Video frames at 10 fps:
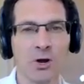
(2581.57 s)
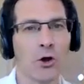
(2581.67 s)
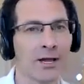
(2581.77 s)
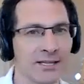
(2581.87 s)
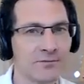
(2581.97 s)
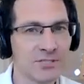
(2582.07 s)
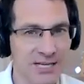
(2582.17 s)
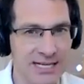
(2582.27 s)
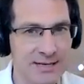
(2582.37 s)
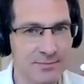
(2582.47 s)
kind of
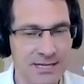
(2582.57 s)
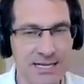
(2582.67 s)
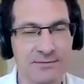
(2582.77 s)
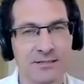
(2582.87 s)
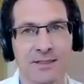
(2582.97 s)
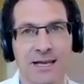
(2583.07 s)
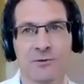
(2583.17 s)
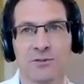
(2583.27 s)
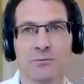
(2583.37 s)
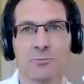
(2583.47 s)
team, even if that
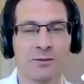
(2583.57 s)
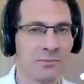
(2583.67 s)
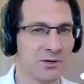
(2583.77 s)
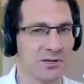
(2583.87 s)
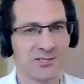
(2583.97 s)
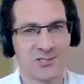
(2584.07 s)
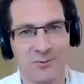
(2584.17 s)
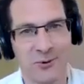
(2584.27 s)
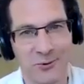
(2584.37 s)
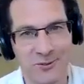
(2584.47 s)
was a one-person
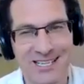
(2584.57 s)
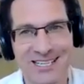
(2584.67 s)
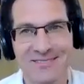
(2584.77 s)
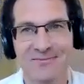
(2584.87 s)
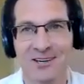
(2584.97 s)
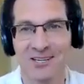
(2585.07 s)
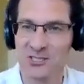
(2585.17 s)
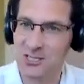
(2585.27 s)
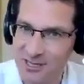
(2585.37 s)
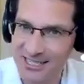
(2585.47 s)
support team, like a
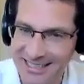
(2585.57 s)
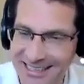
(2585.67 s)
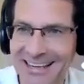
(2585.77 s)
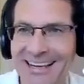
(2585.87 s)
Julie.